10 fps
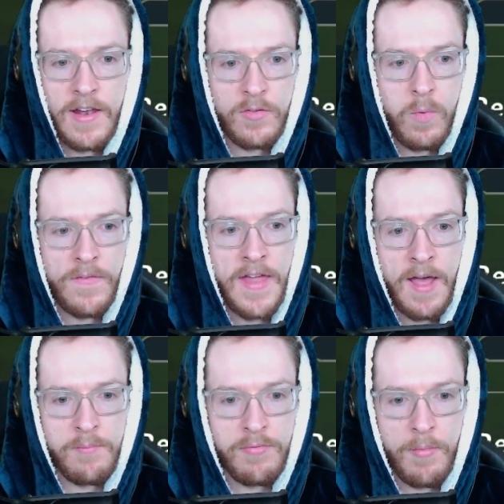there's one there.
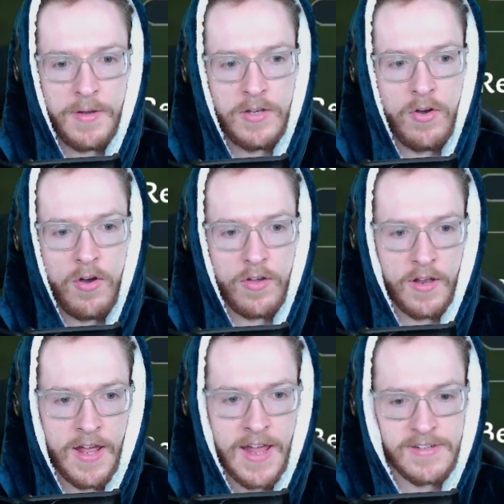I'm probably not
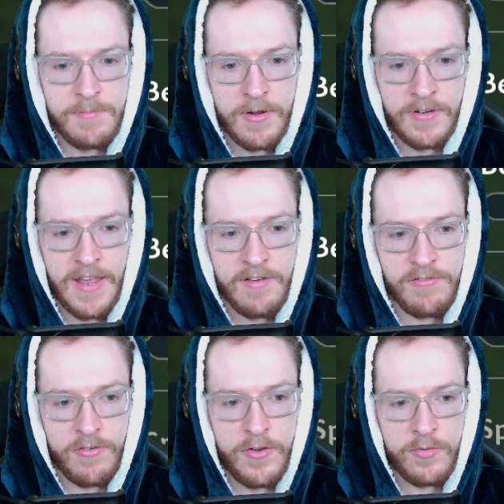going to actually be able to get
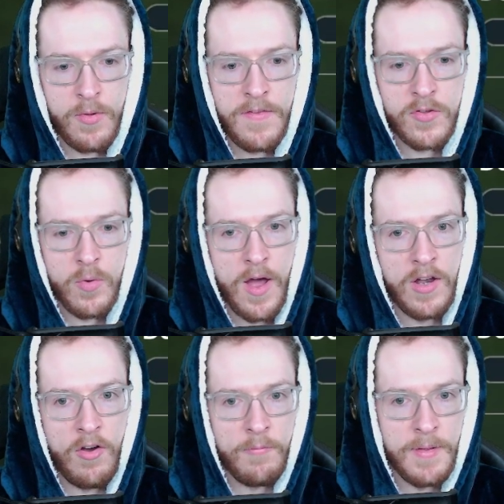through this one. There's quite a
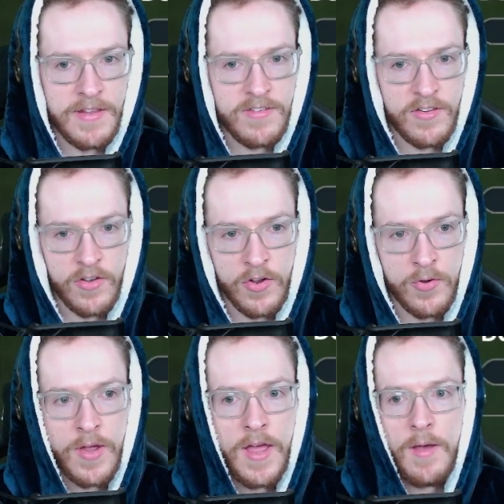lot of bits to do.
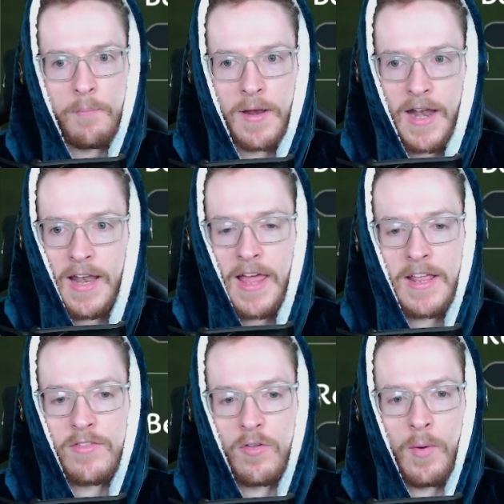But I
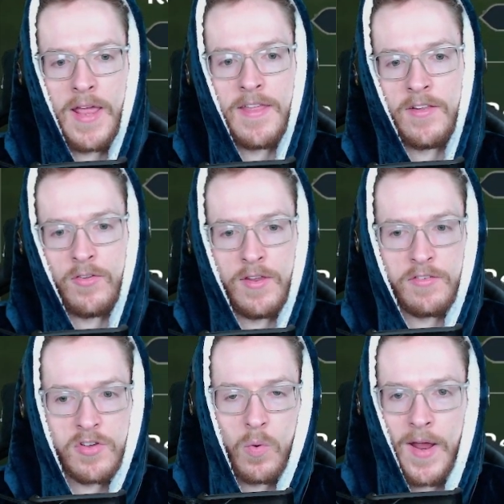like the way they do these
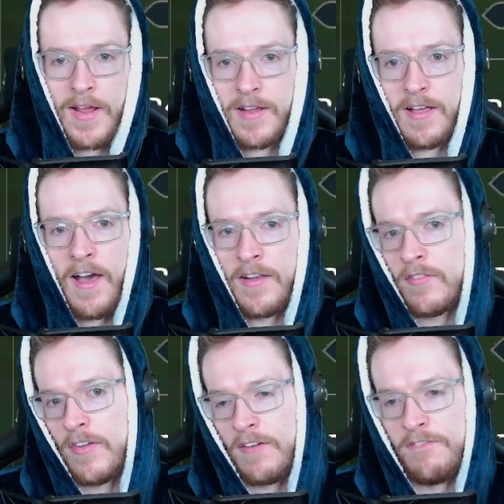quick, kind
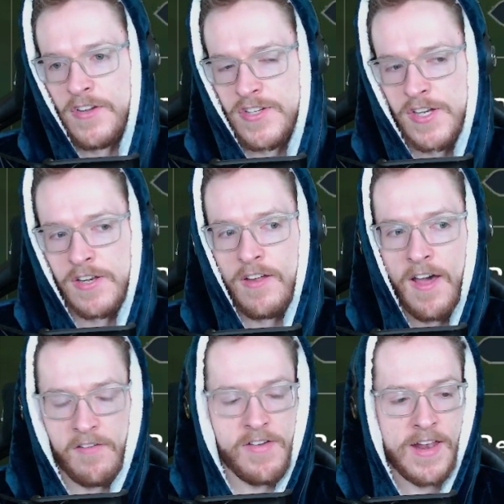of efficient
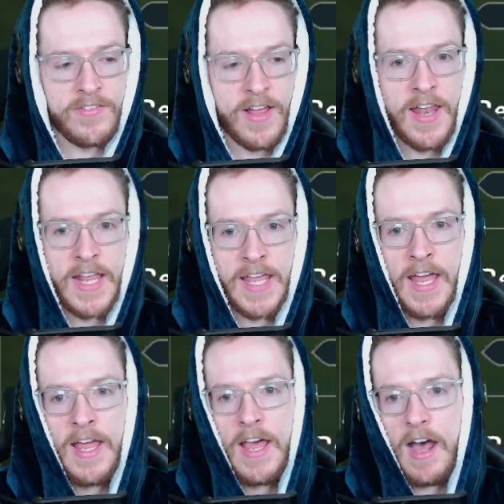events. I like it.
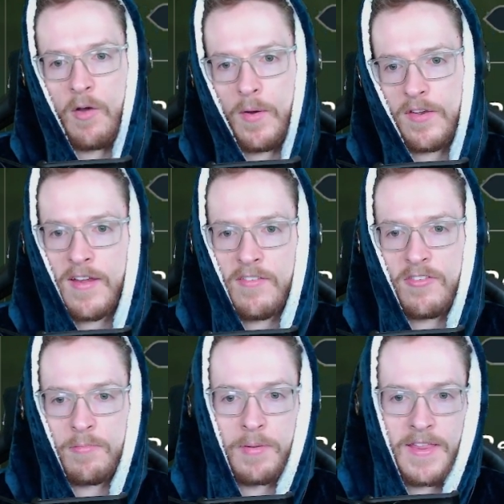I wish they'd
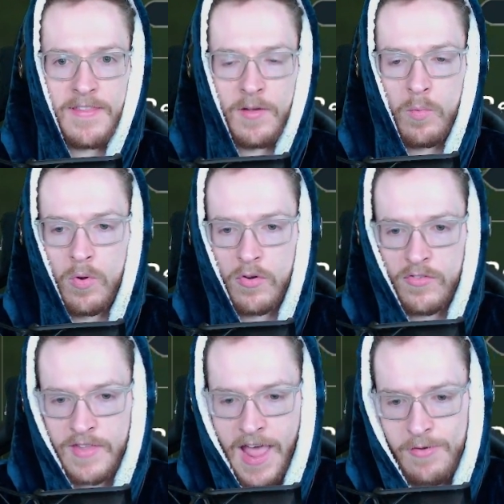split the awards
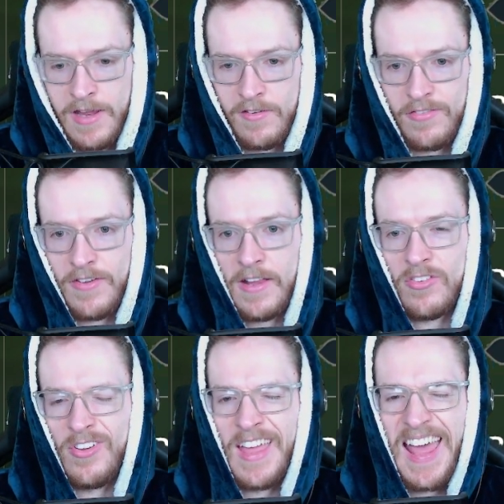down each thing so
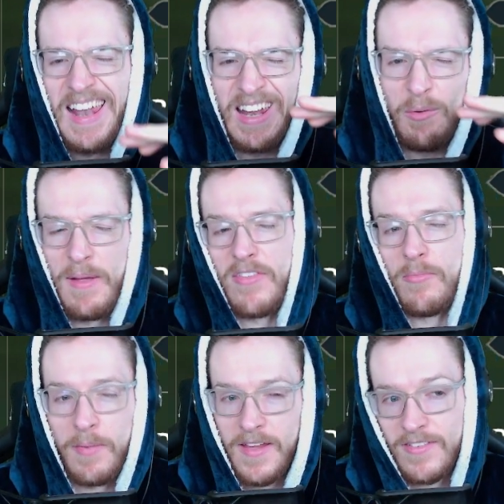you can get little bits
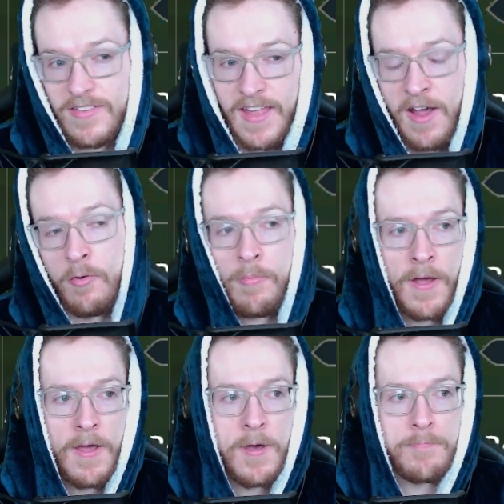and pieces to help.
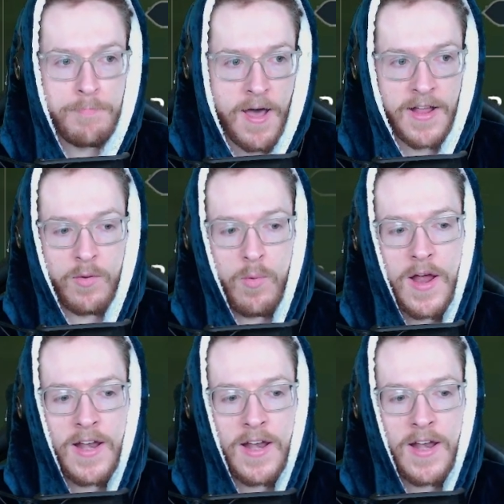But I quite